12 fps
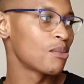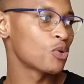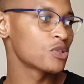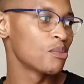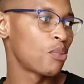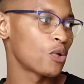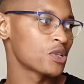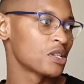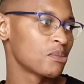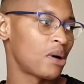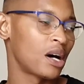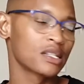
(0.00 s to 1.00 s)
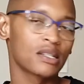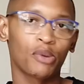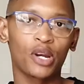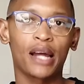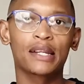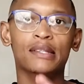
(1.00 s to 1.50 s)
the most important part
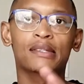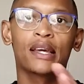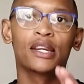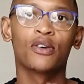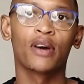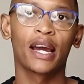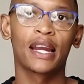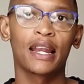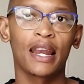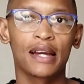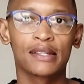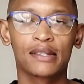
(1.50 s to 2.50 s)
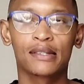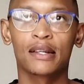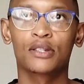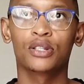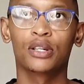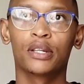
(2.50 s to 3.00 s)
about understanding or analyzing
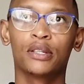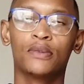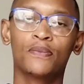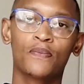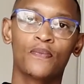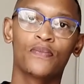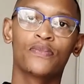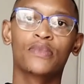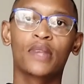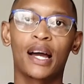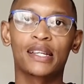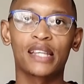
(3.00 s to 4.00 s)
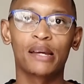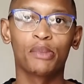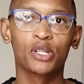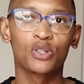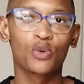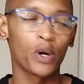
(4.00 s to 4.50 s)
such a
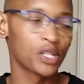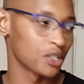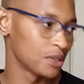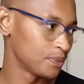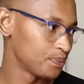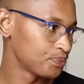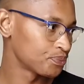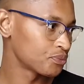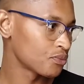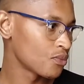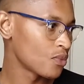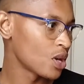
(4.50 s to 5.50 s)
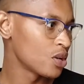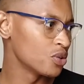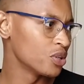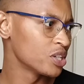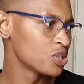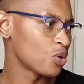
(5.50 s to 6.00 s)
assignment question.
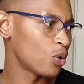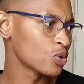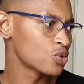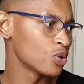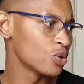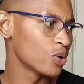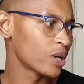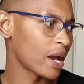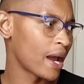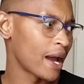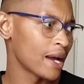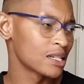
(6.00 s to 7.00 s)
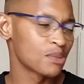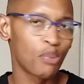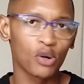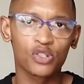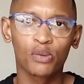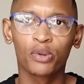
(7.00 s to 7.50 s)
You need to also look at
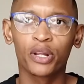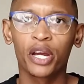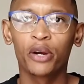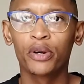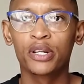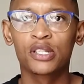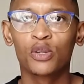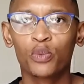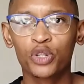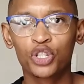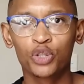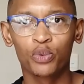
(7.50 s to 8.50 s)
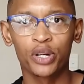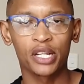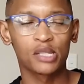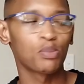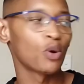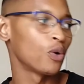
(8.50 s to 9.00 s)
possible areas in which you would
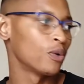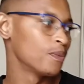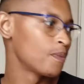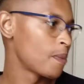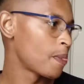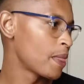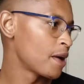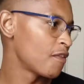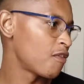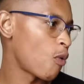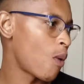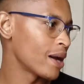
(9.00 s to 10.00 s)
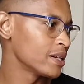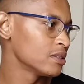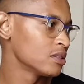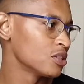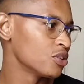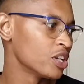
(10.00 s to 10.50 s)
explore. For
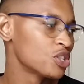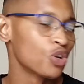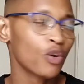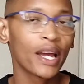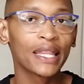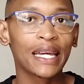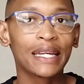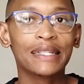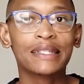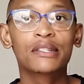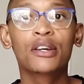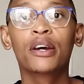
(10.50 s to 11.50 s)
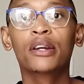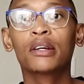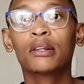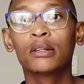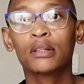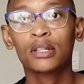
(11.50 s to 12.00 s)
one, you need to look at the
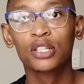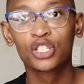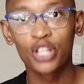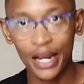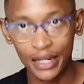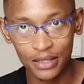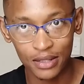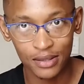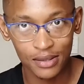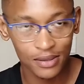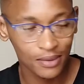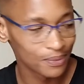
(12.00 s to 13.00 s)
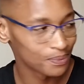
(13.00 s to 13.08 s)
internal challenges.